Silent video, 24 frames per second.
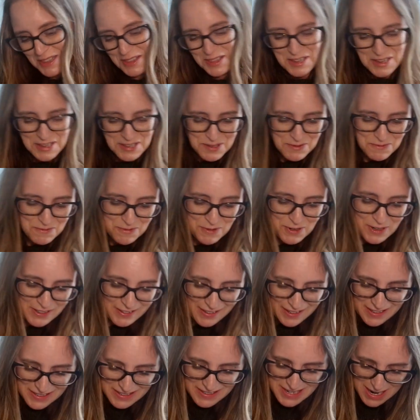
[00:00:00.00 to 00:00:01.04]
this
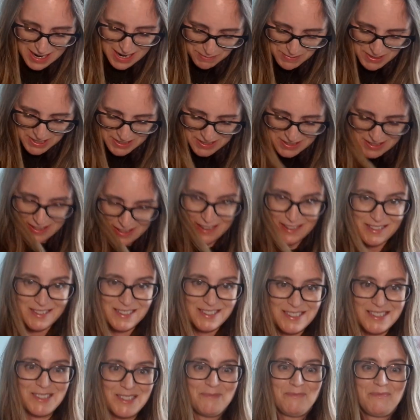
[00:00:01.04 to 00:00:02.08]
really tapped into
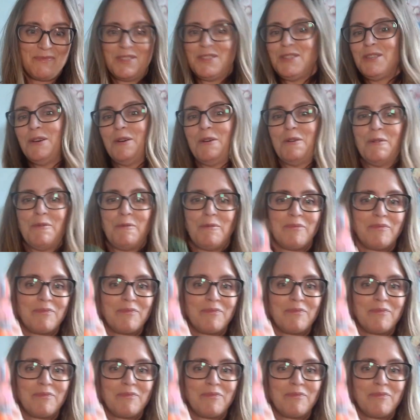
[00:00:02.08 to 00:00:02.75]
this. So